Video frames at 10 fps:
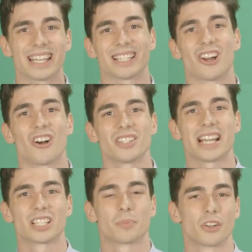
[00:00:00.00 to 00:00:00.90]
and
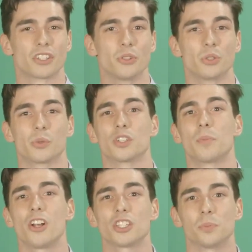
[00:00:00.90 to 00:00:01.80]
contact a person who's
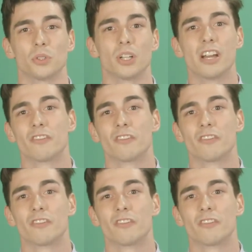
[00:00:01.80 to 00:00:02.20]
responsible